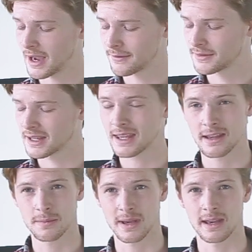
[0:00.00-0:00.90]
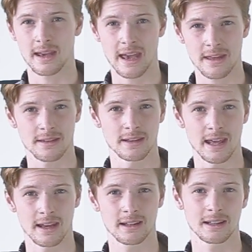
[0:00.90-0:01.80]
have the gigabit
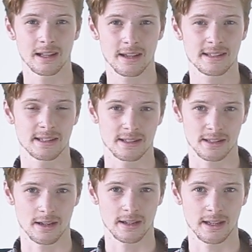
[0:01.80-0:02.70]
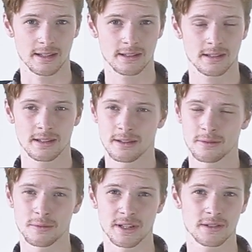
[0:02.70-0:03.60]
Ethernet lighting circuits,
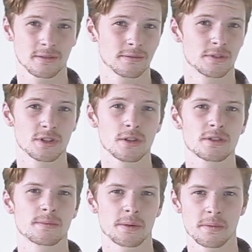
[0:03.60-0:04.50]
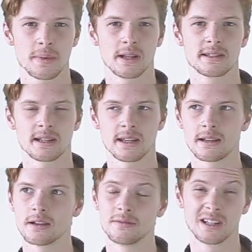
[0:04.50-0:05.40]
which reduce the
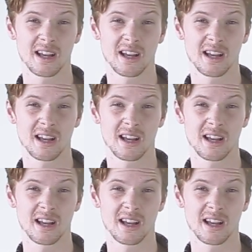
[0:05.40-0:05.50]
probability of